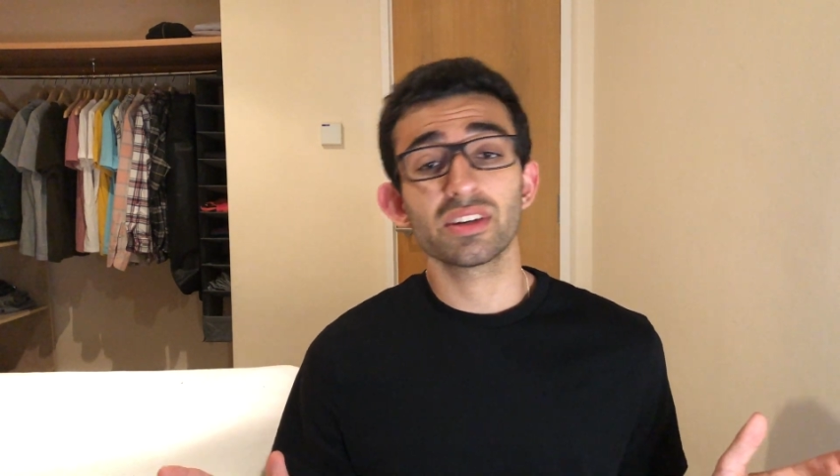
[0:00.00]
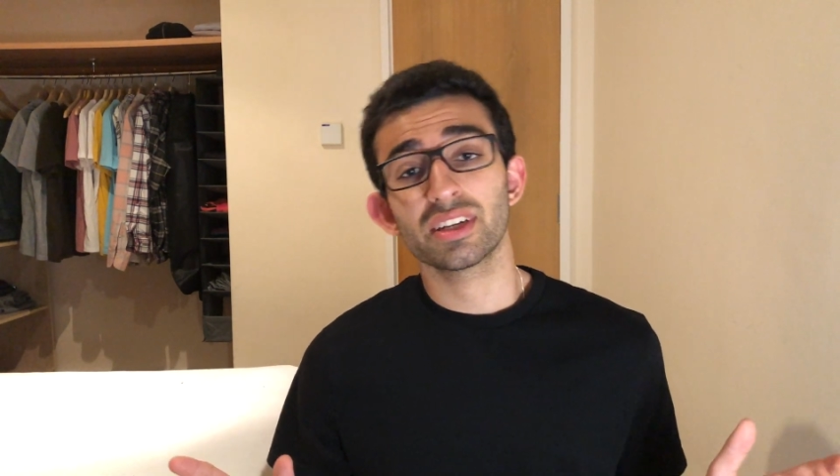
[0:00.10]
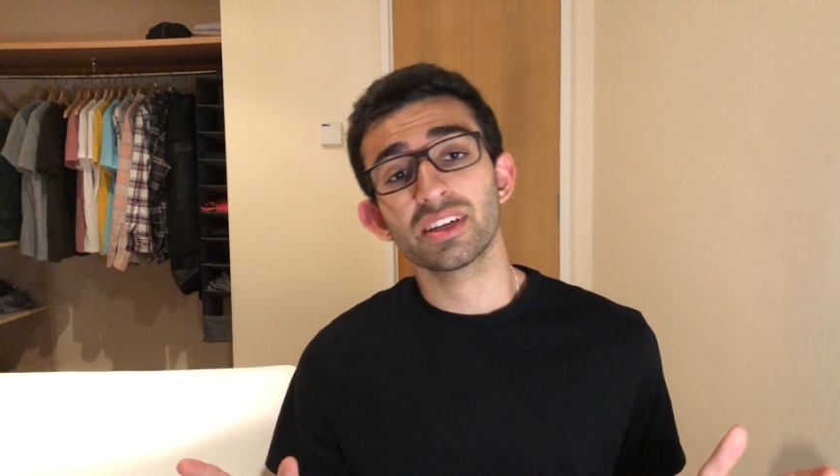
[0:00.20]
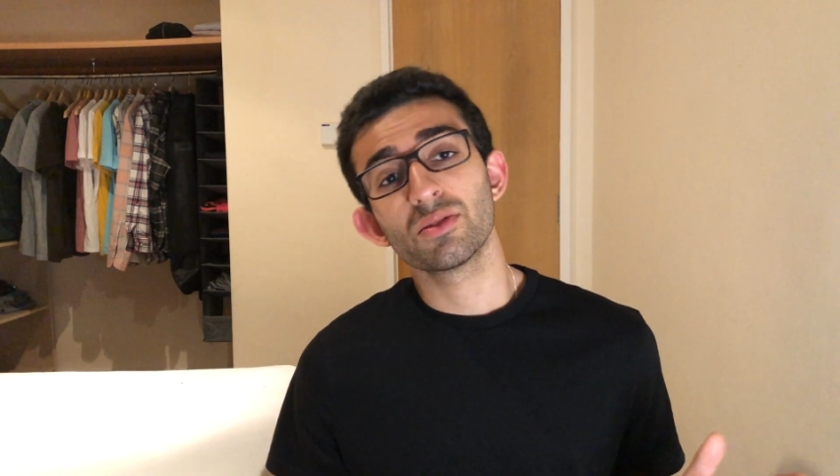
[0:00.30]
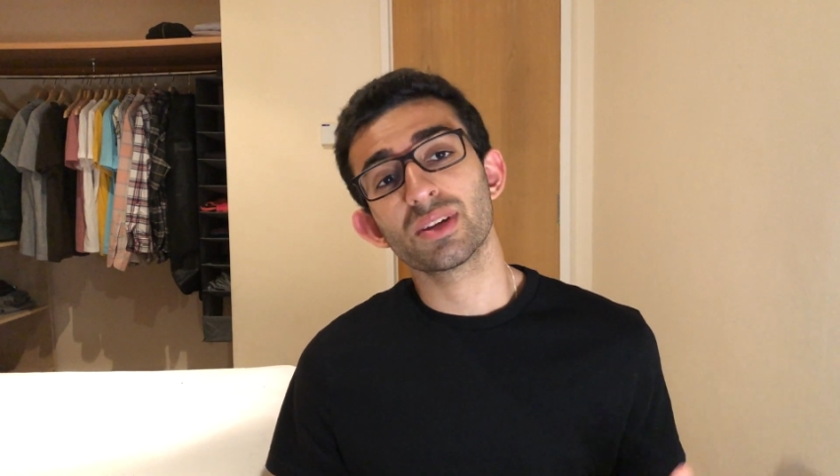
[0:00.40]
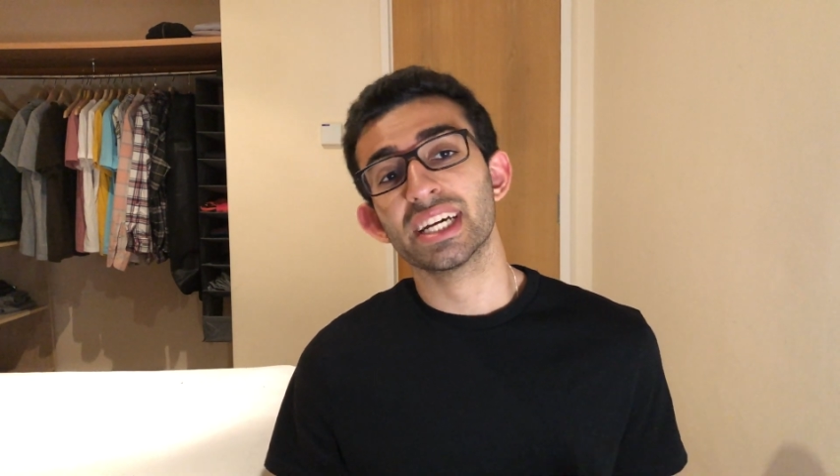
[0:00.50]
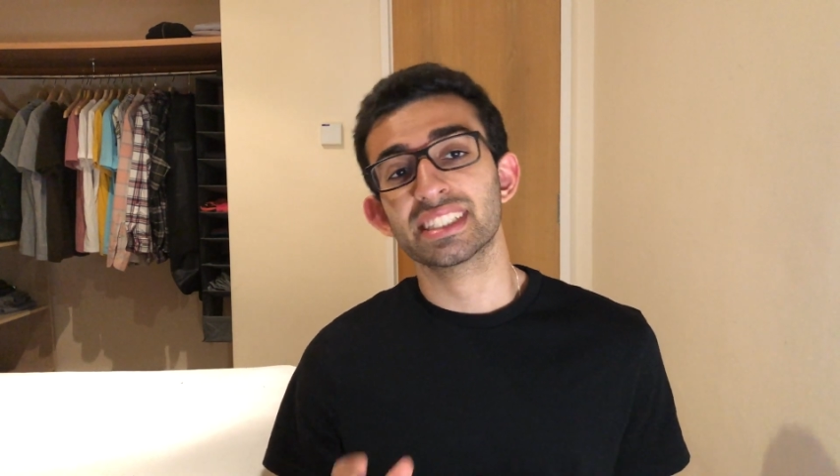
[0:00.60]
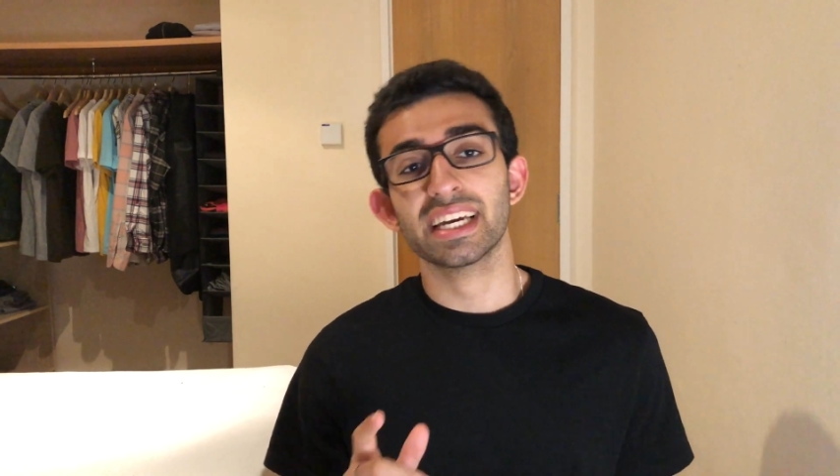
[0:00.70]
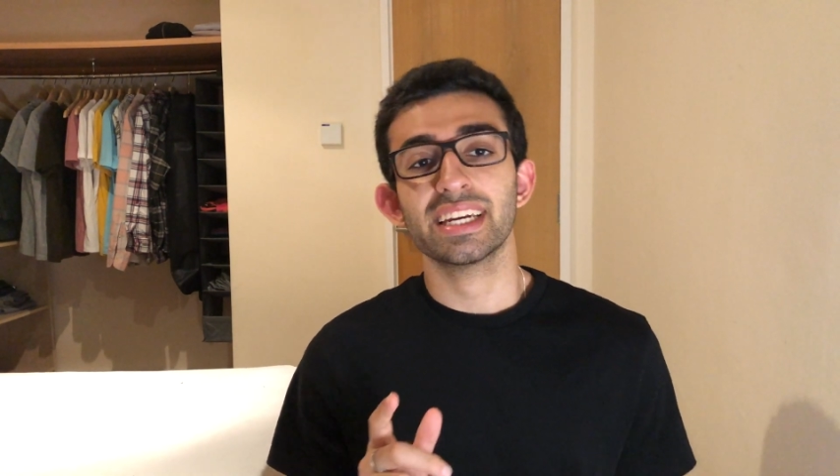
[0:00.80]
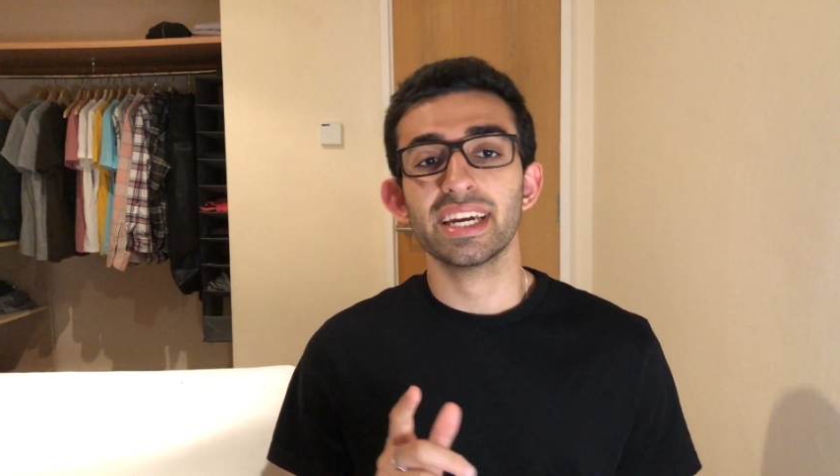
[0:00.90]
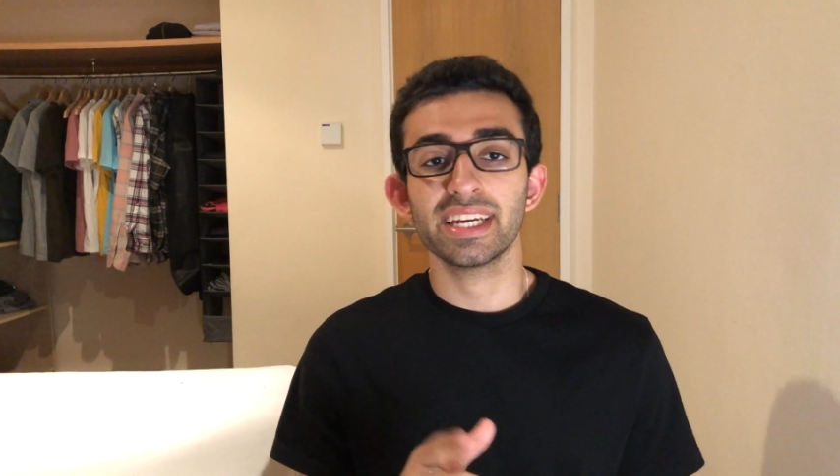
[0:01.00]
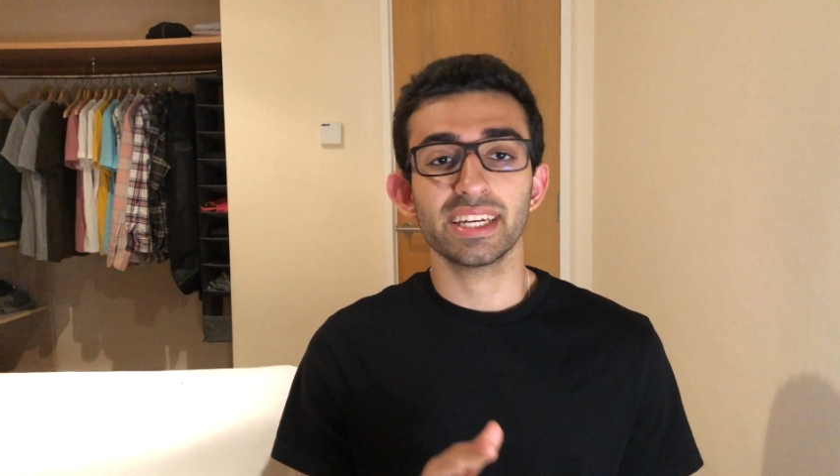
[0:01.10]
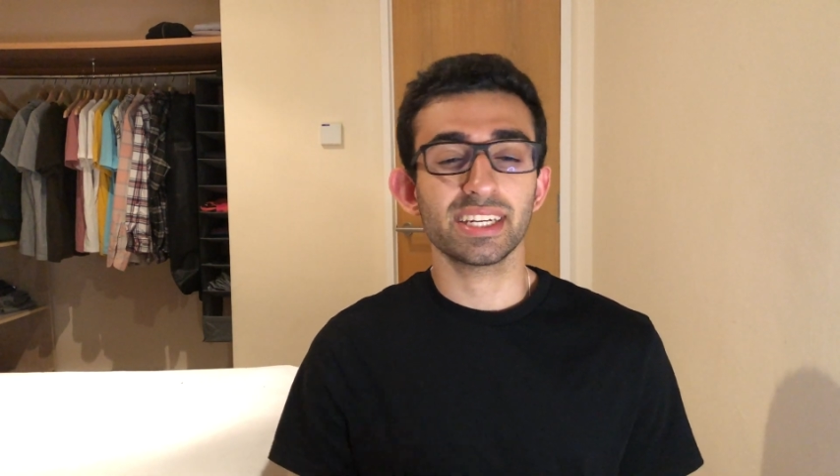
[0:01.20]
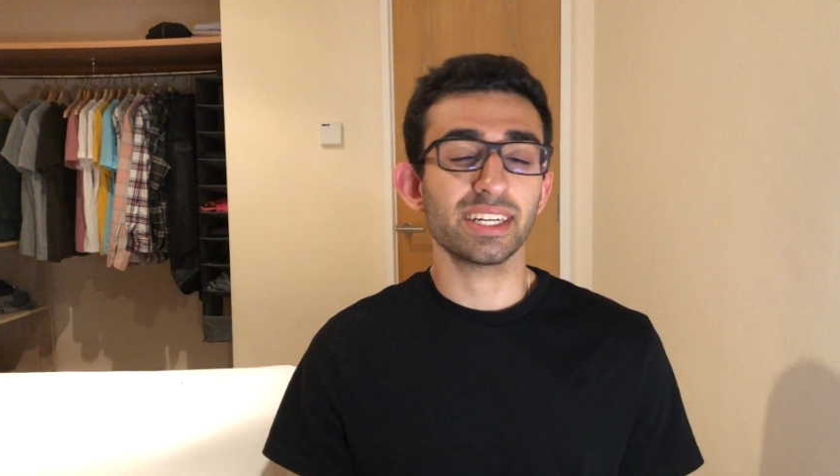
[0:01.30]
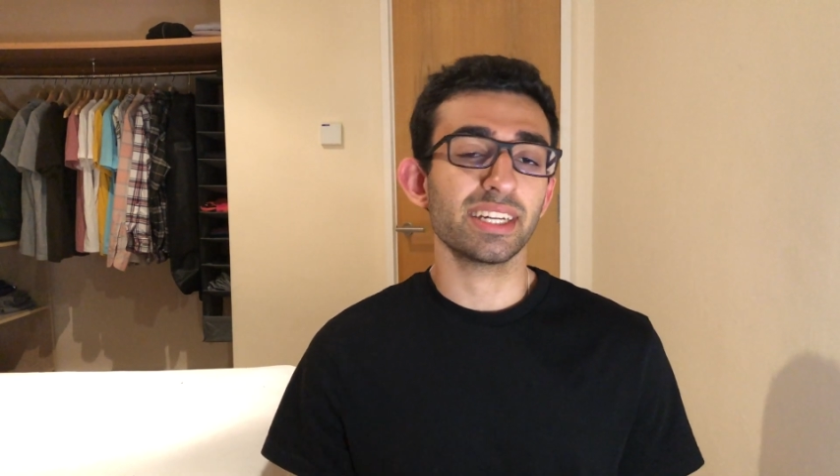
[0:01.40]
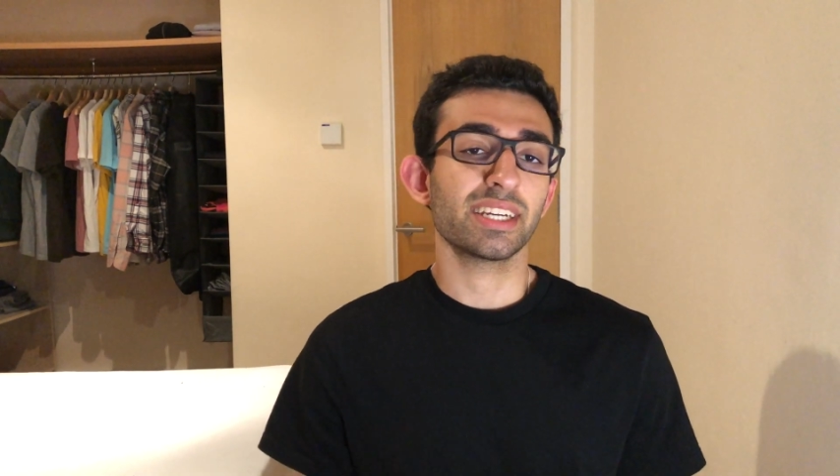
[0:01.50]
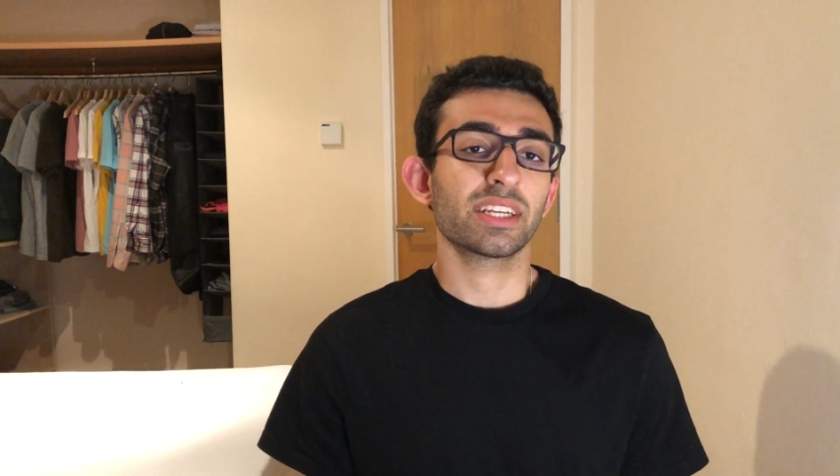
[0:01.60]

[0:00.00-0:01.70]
ado, let's get right into it.